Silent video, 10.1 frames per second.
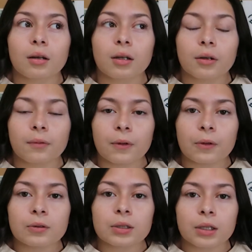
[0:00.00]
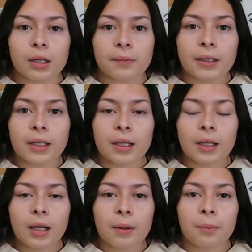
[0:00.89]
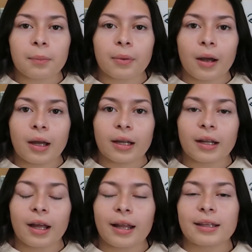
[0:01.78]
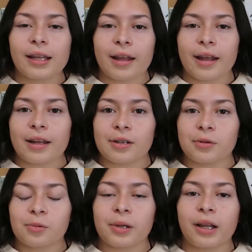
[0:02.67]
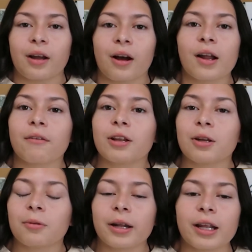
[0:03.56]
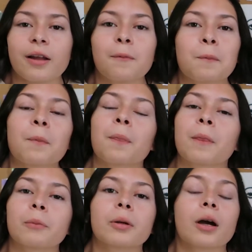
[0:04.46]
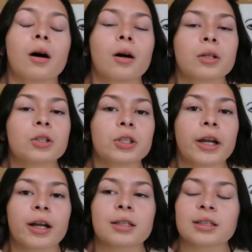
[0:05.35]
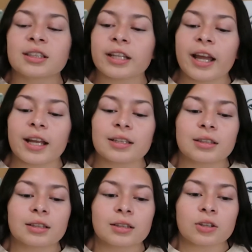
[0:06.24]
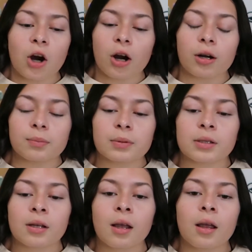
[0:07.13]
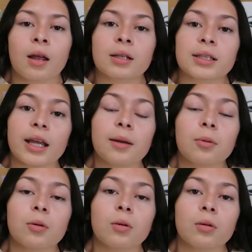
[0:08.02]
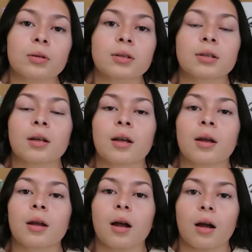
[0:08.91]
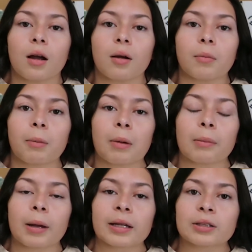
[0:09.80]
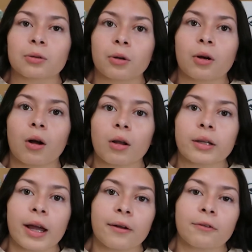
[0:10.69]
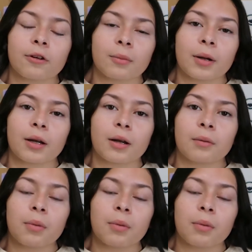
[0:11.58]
confused on everything, but at the end, we got everything ready. We got all the chairs, tents, tarps, tables. My mom had to order all that from a